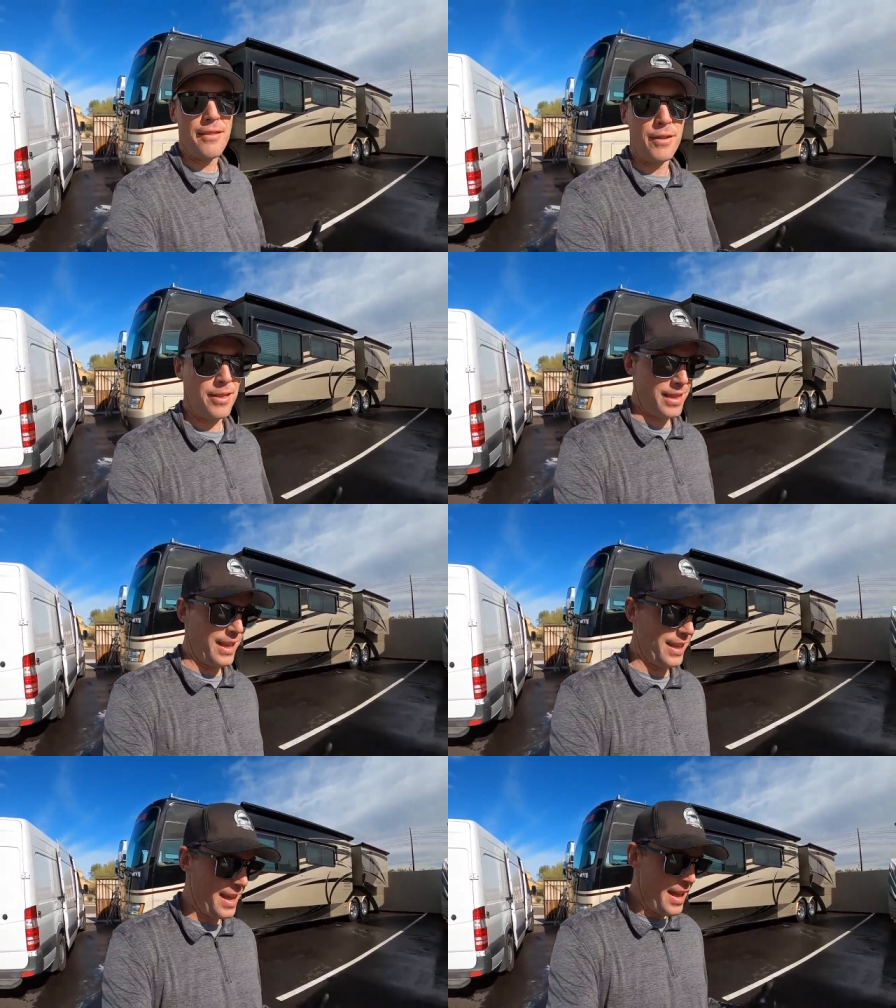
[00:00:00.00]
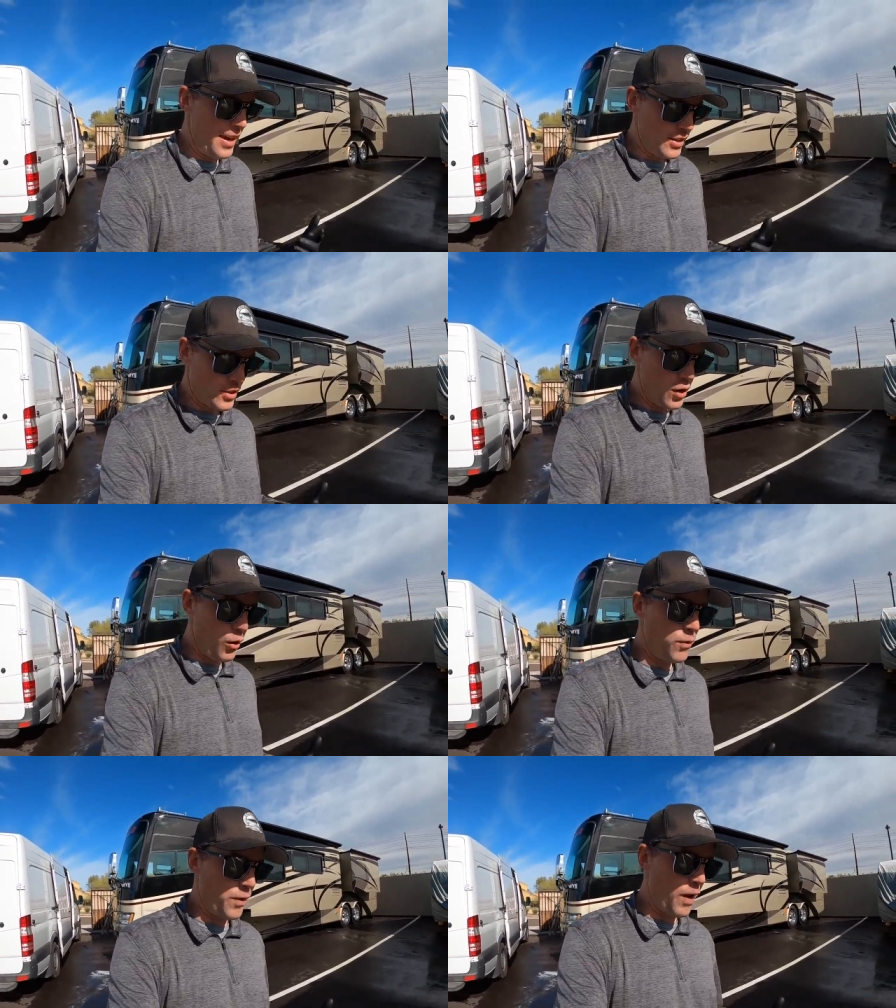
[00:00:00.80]
everything
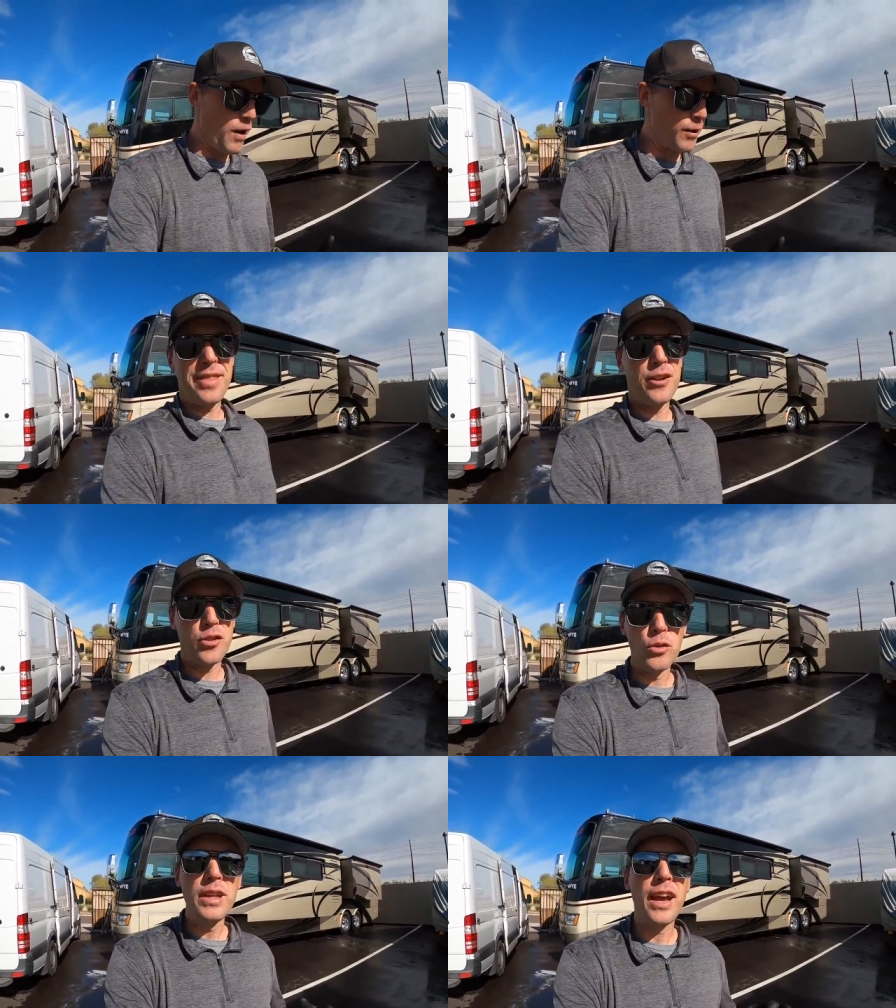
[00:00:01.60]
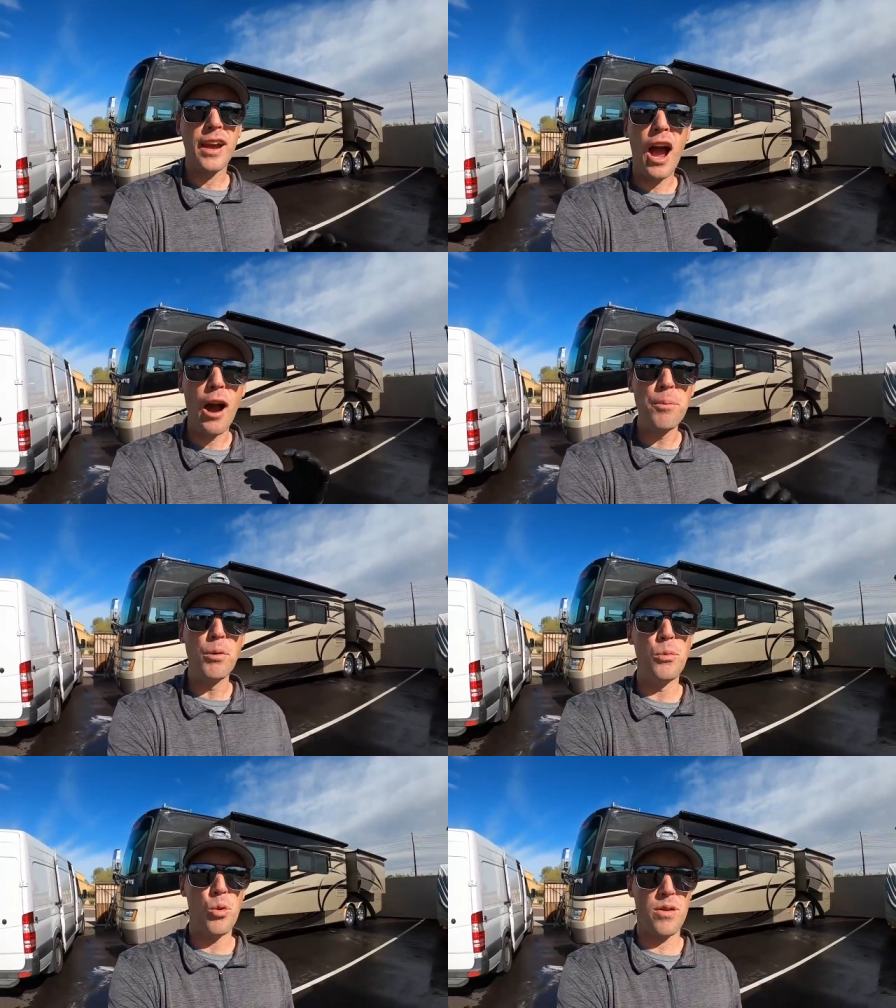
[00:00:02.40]
so far. There's only a
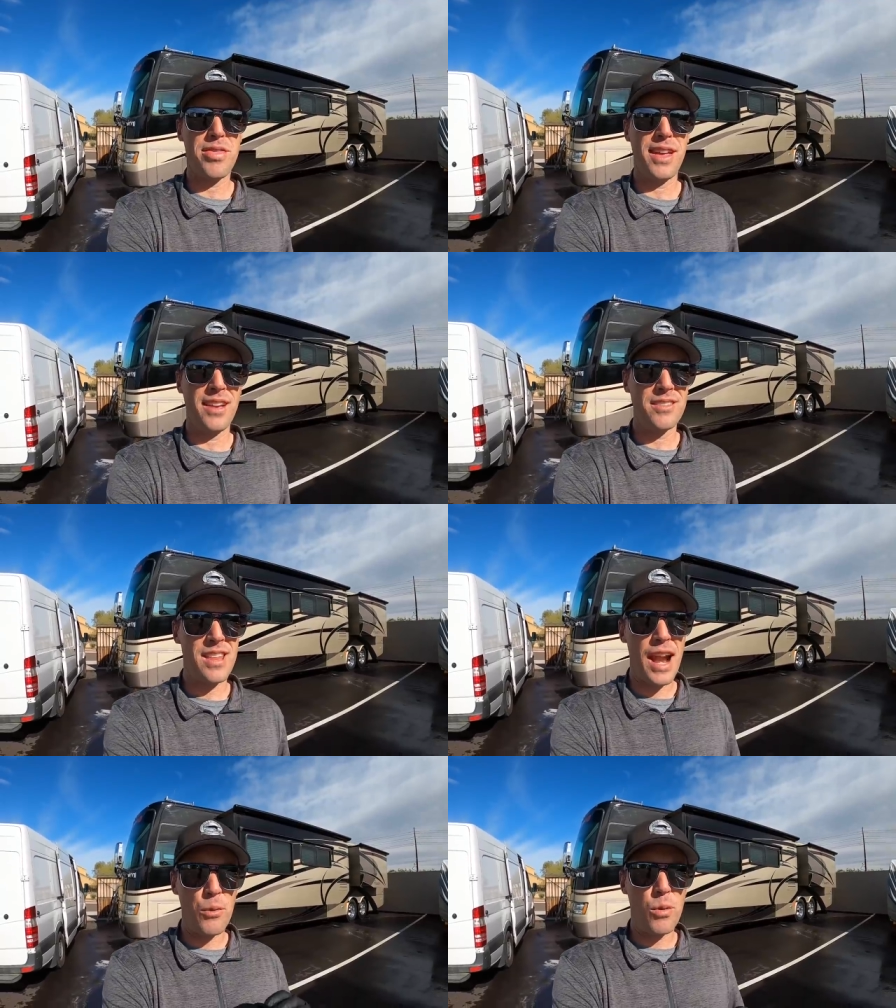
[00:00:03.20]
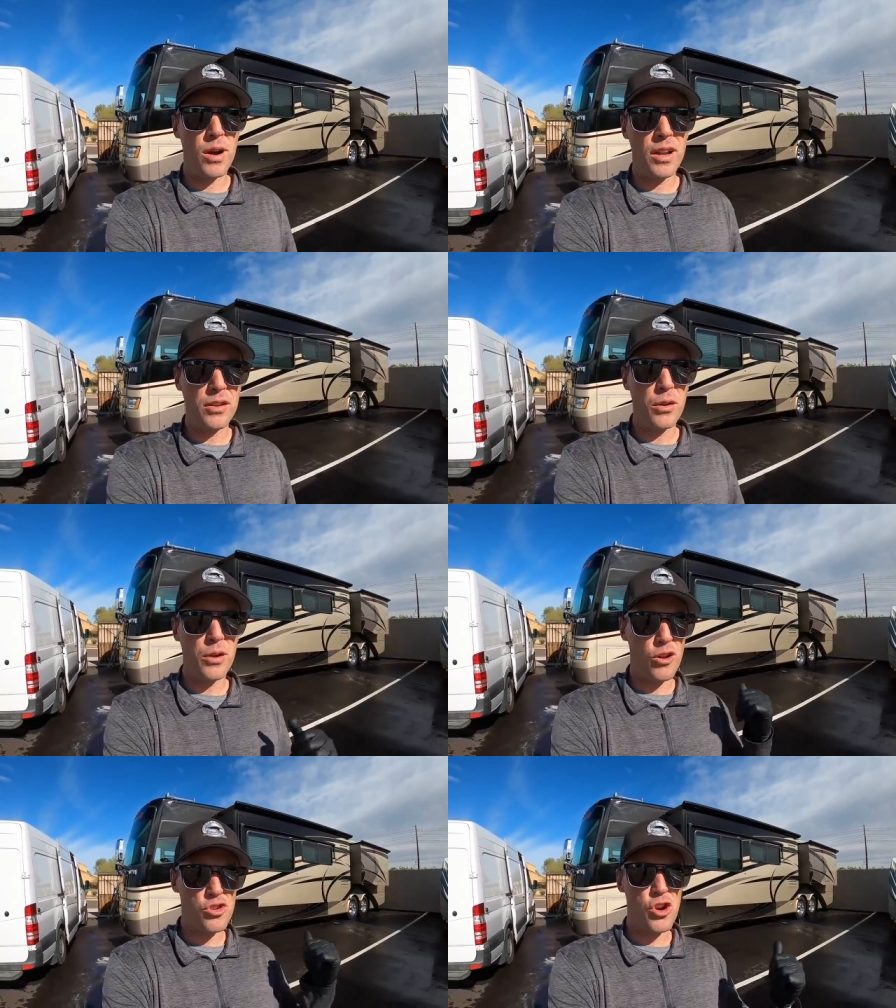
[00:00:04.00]
couple more things that I want to
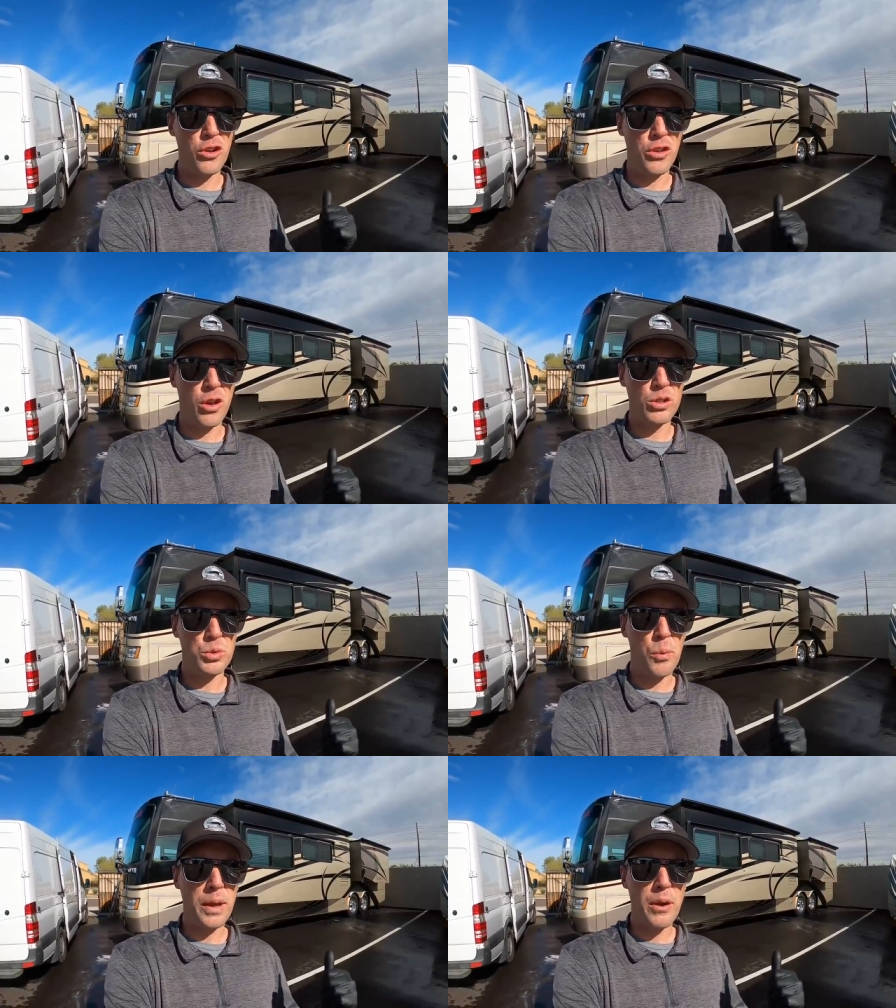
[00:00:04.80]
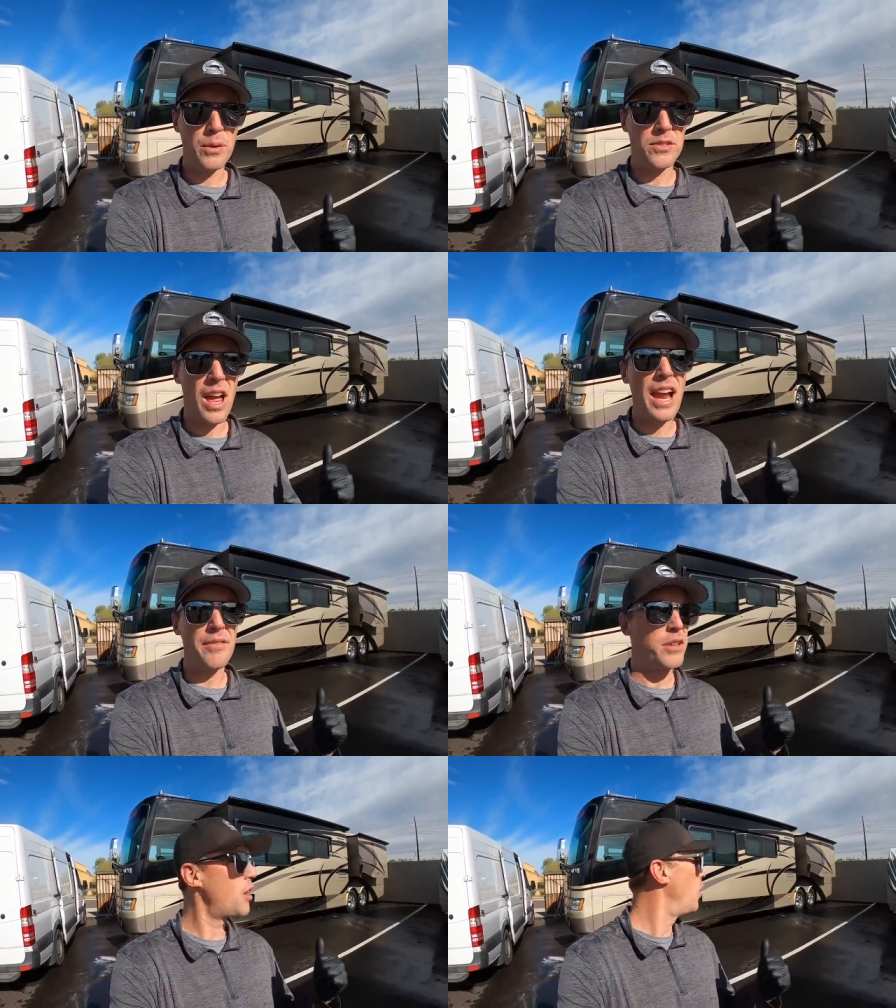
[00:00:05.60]
do, and I'll show you those when we go inside of the